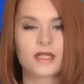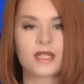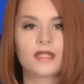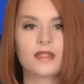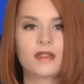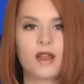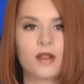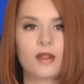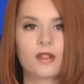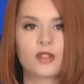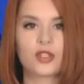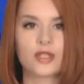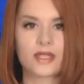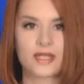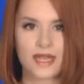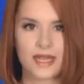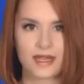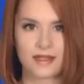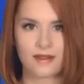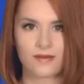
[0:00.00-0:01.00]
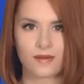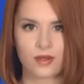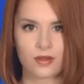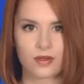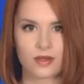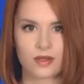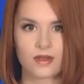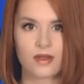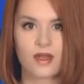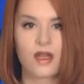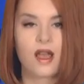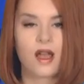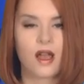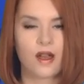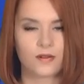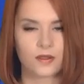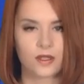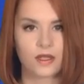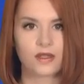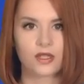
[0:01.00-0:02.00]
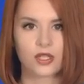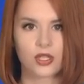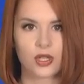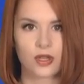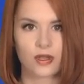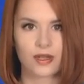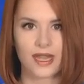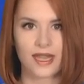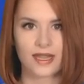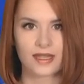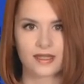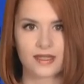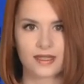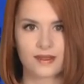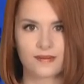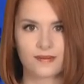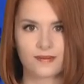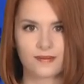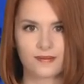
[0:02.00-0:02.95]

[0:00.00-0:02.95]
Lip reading: technologies, interviews, after the short ads.